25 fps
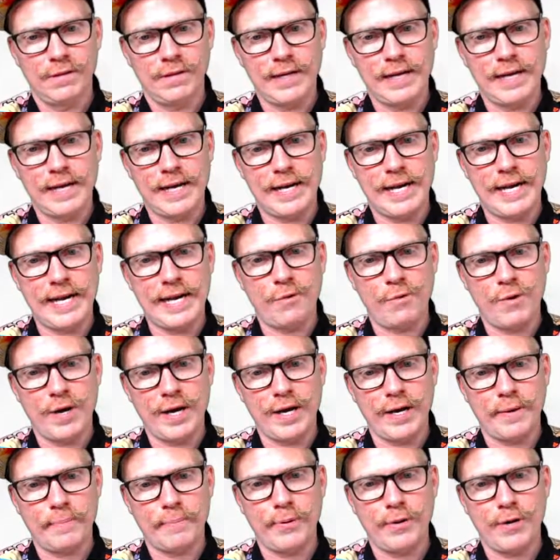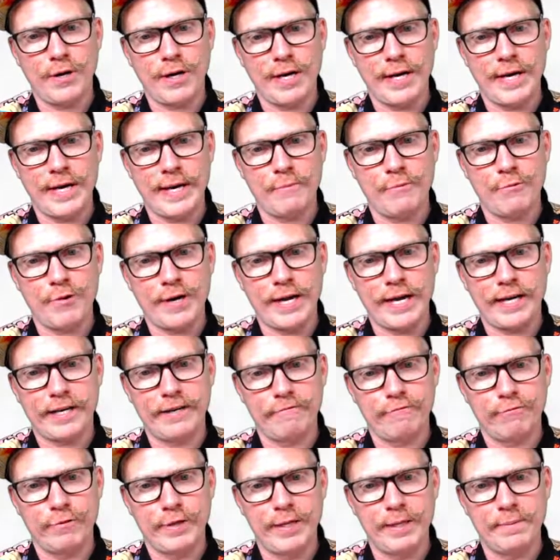I want a prime rack
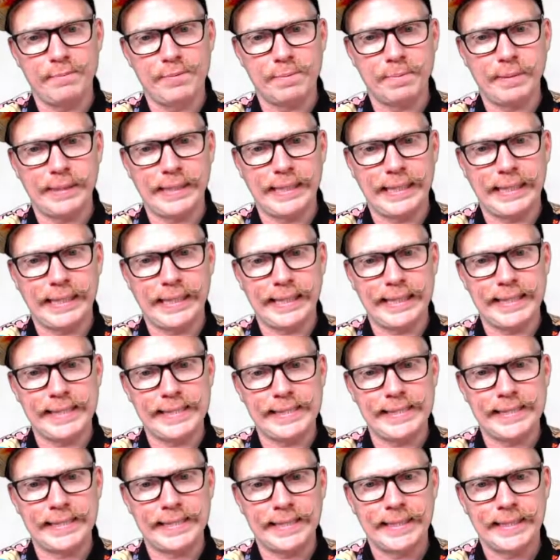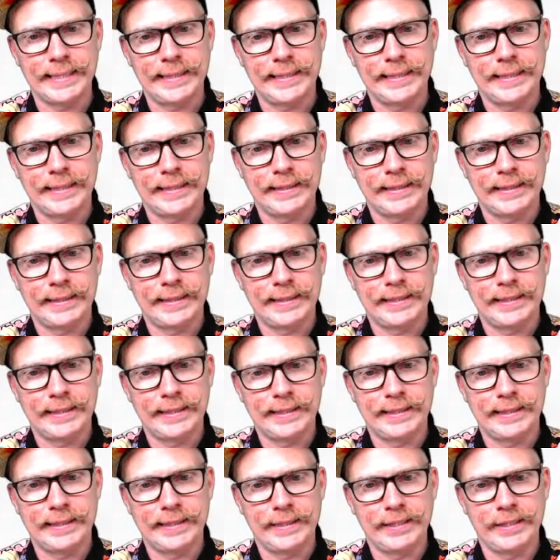of ribs, please.
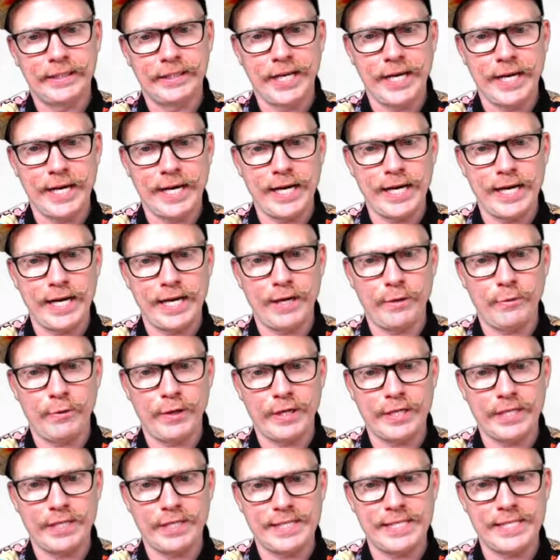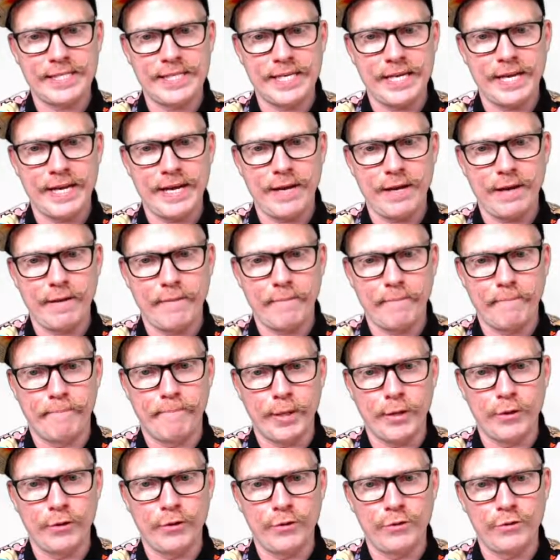Yeah, we can see
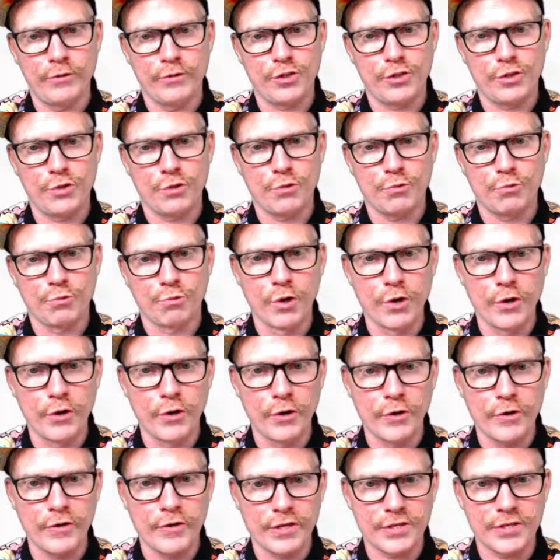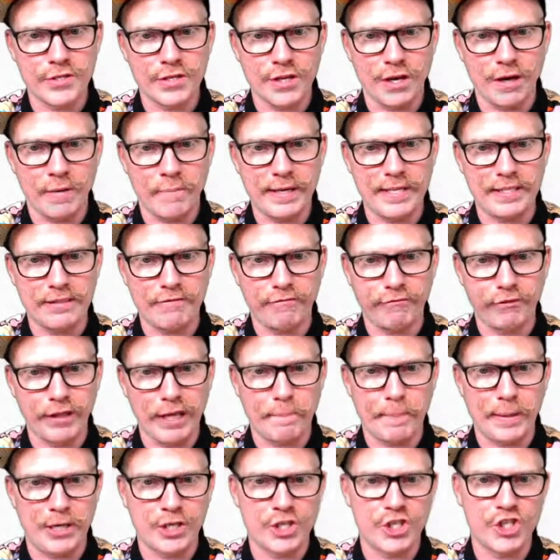bones through the zombie's
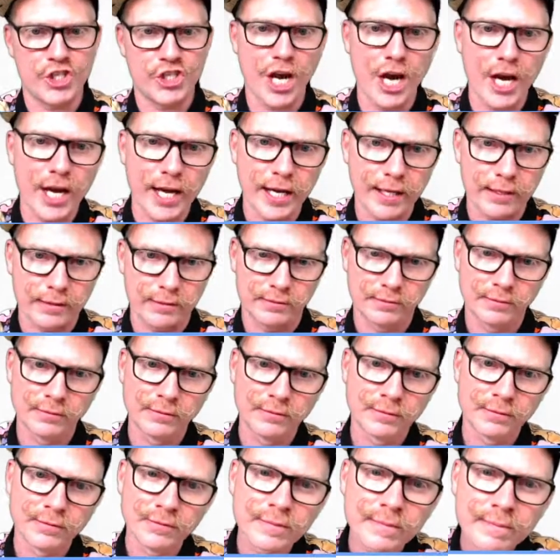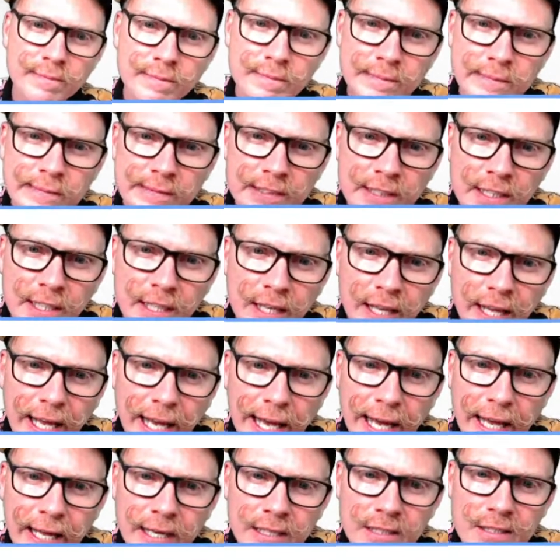flippin' shirt.
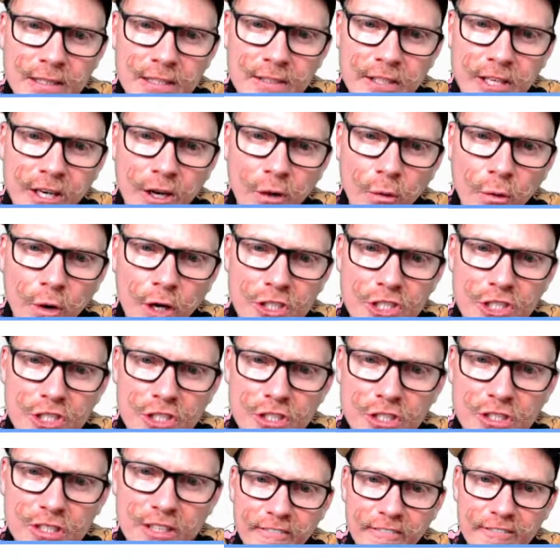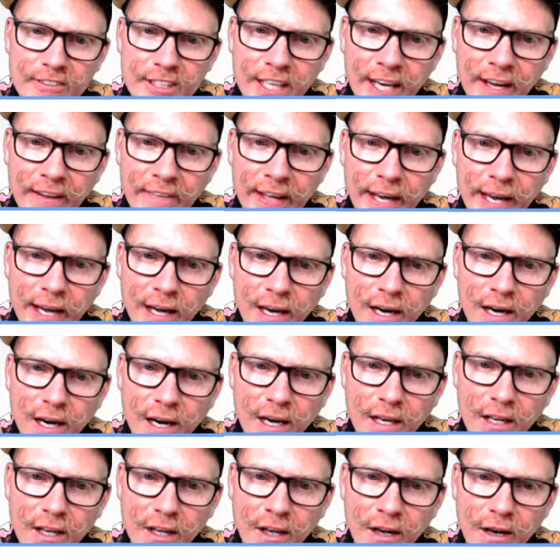And you know what? Just because done that,
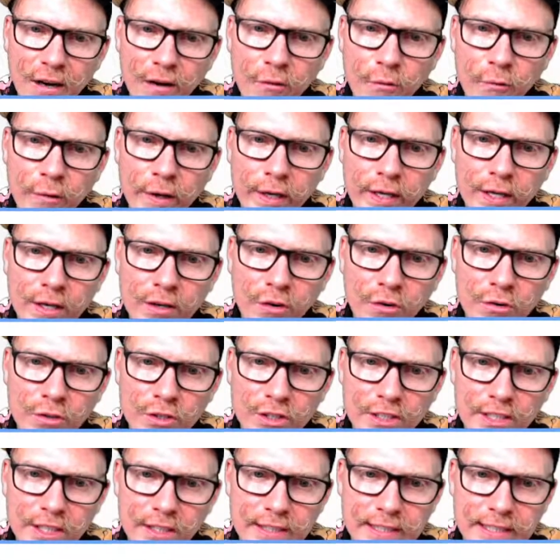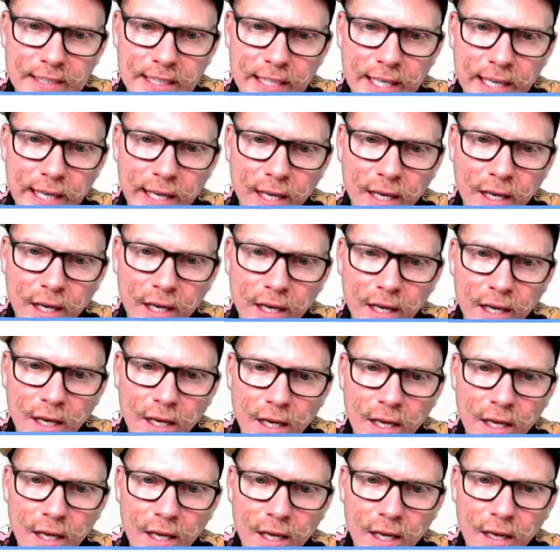look, we can also see
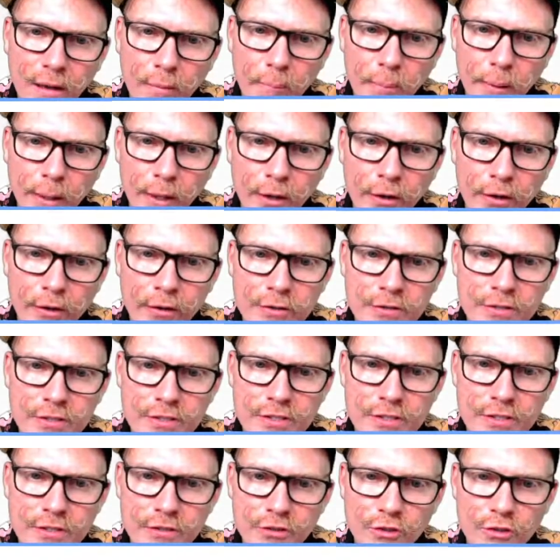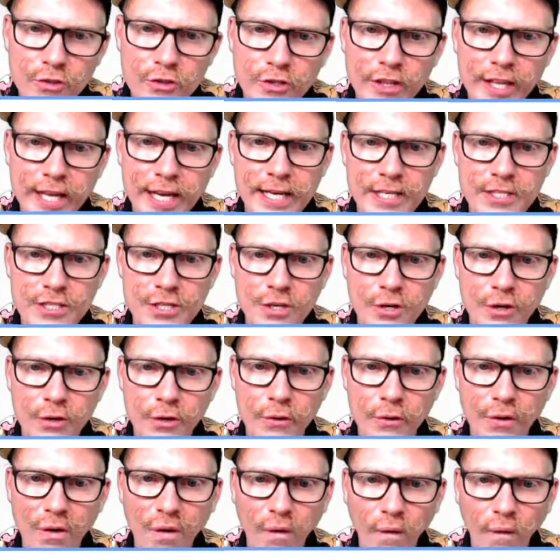bones through there
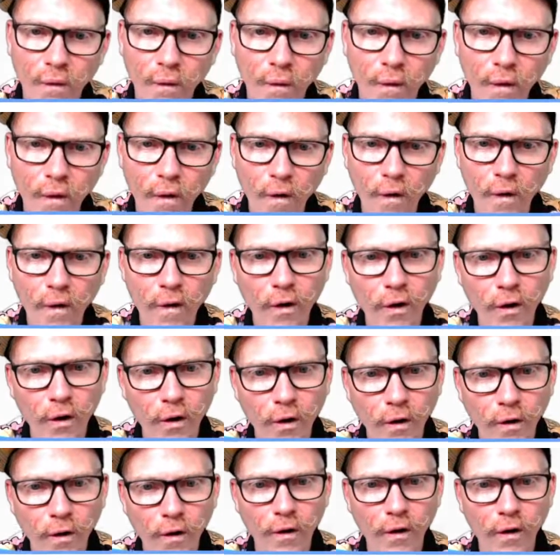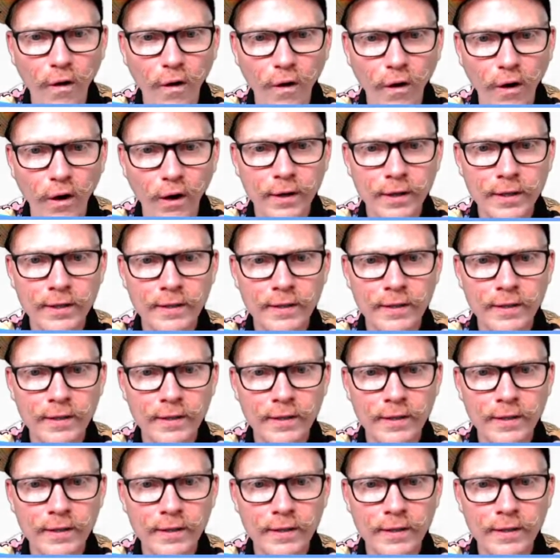too. Oh, ho, ho.